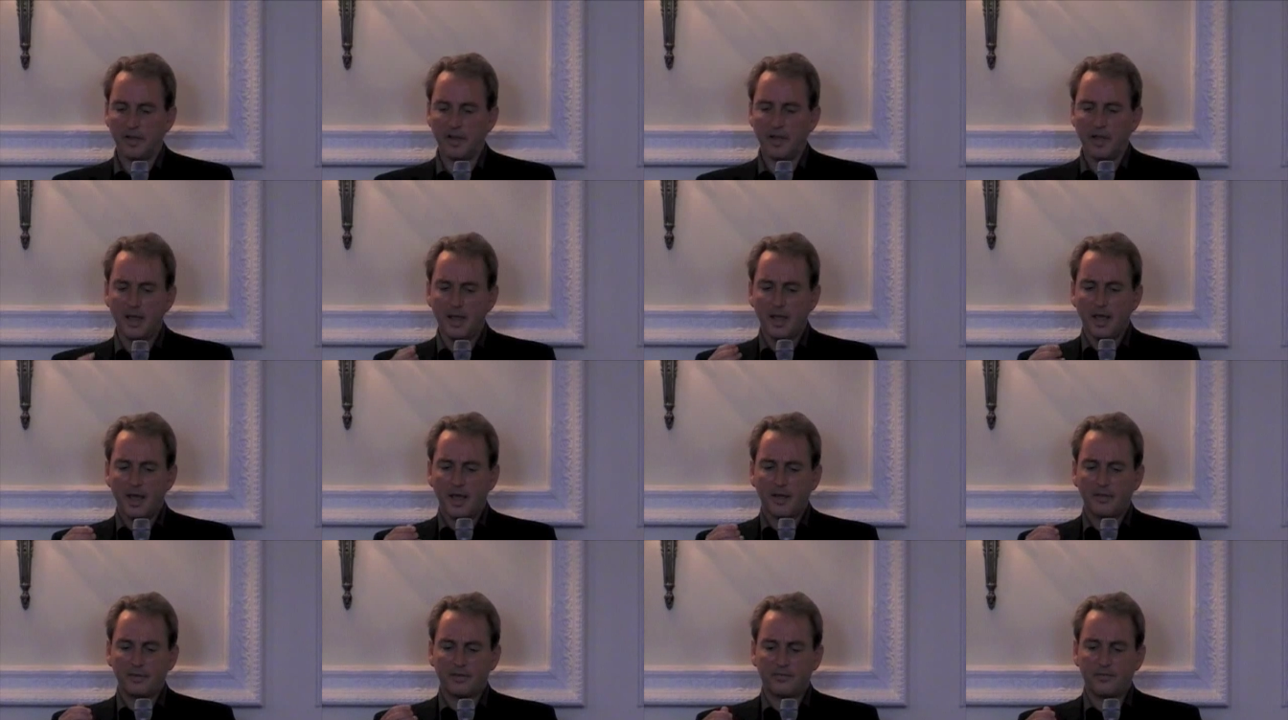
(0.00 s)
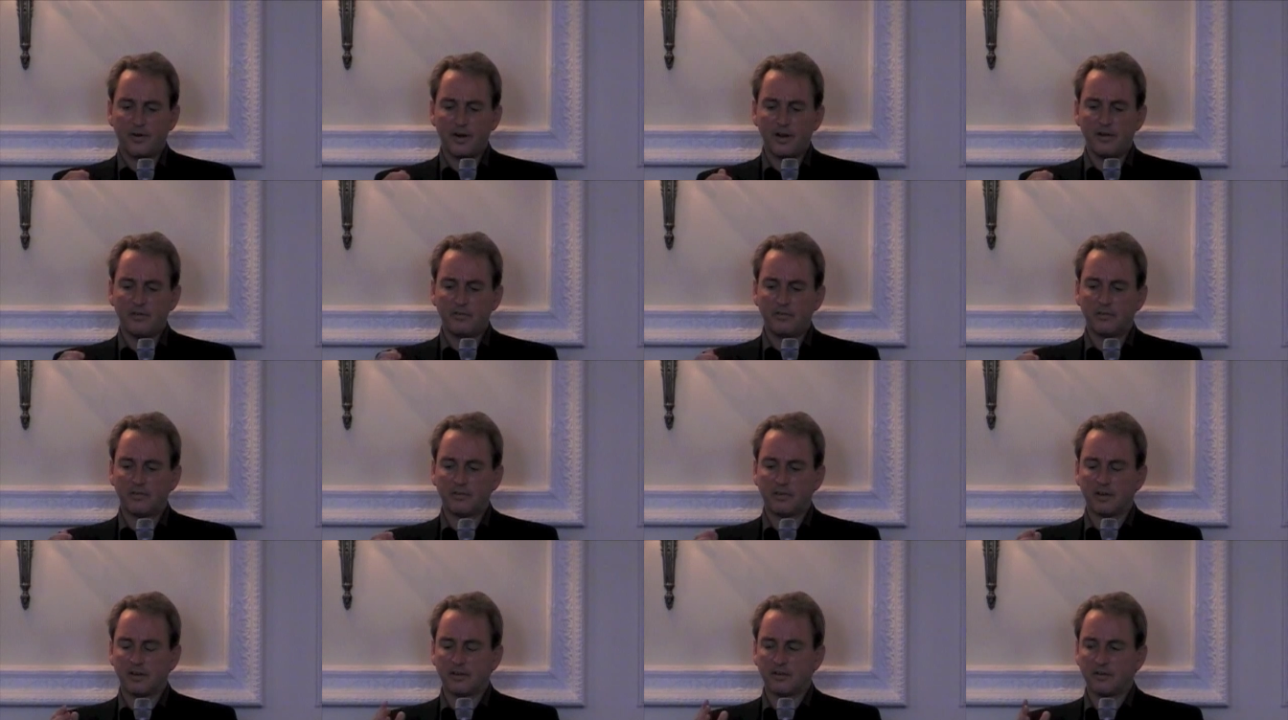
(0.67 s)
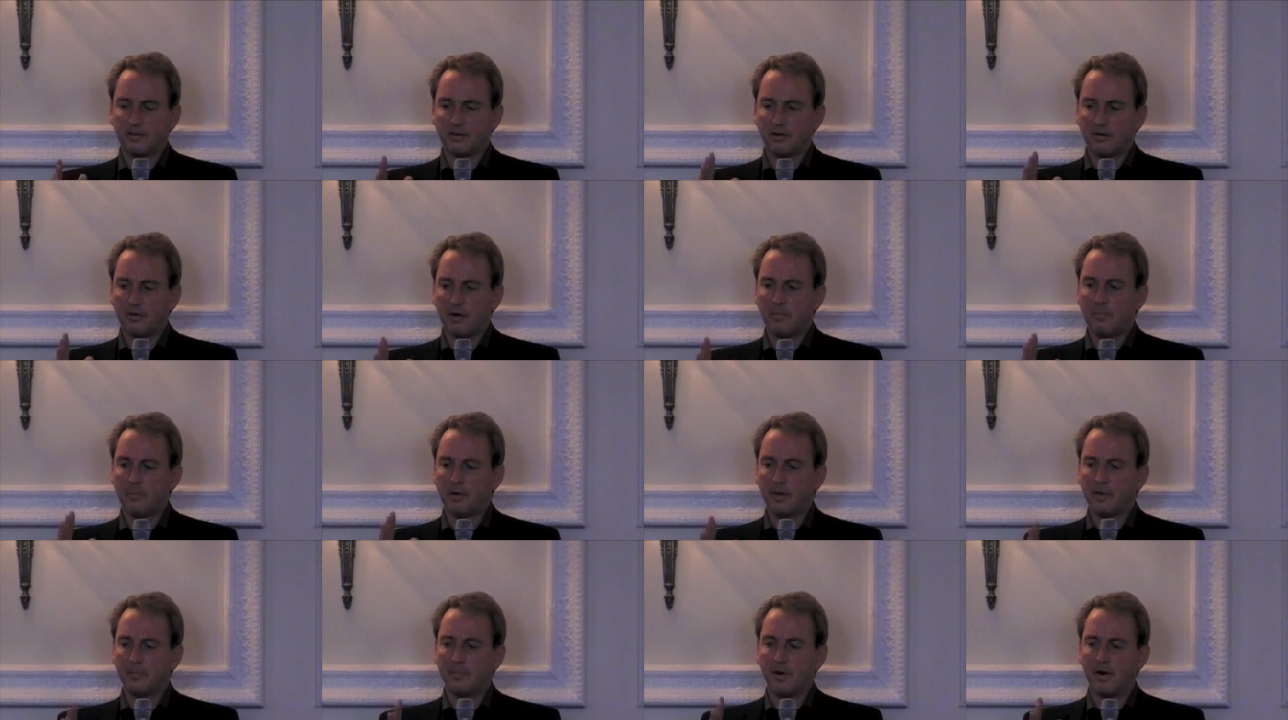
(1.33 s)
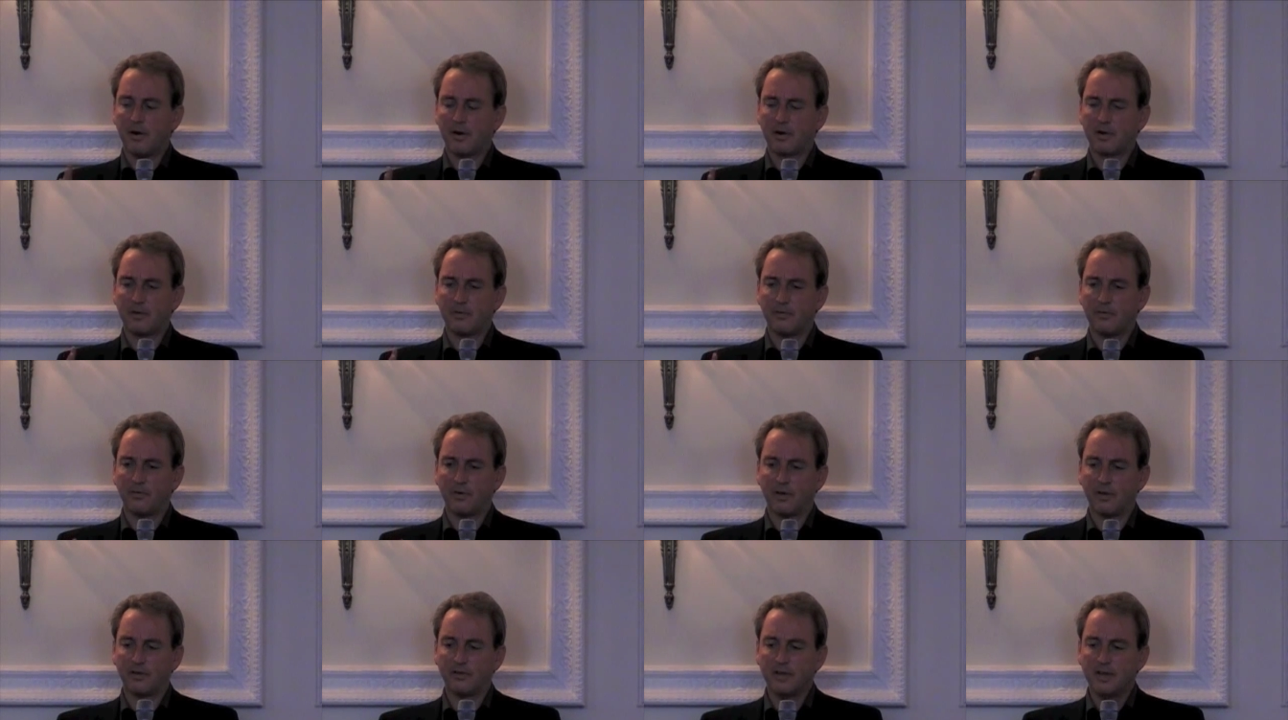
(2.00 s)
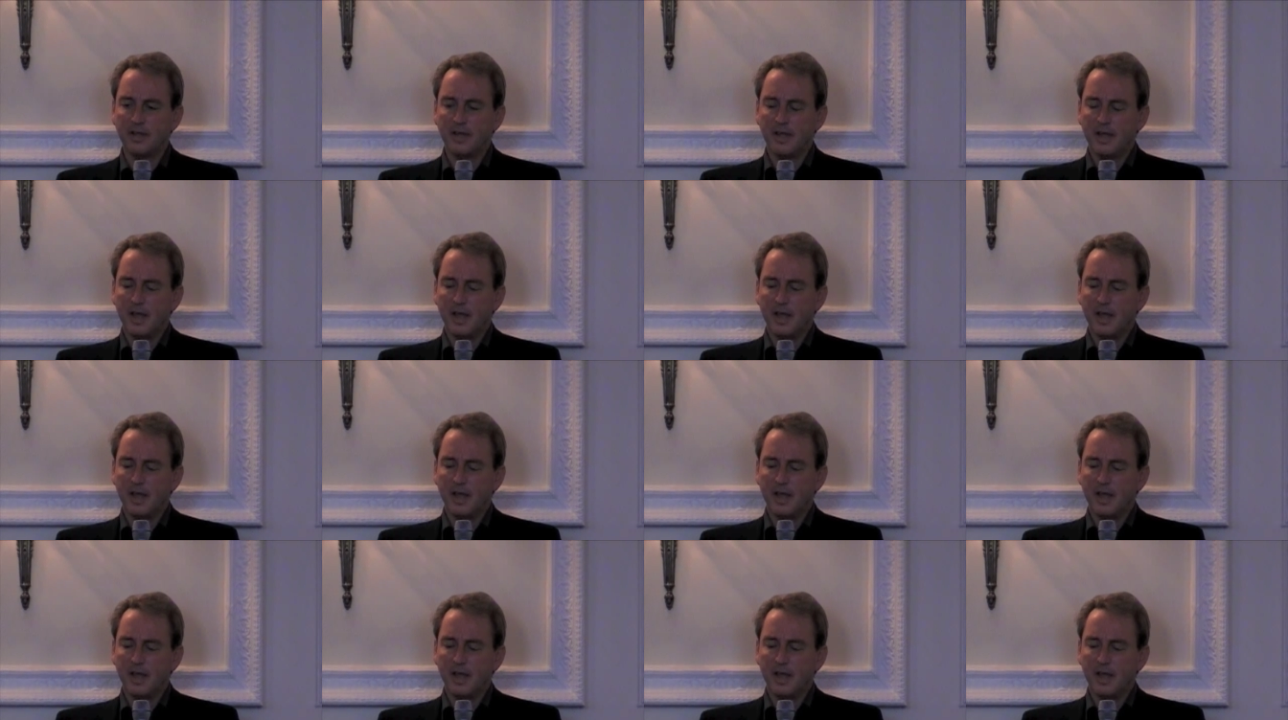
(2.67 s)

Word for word: He had this very interesting sort of crumbly American voice.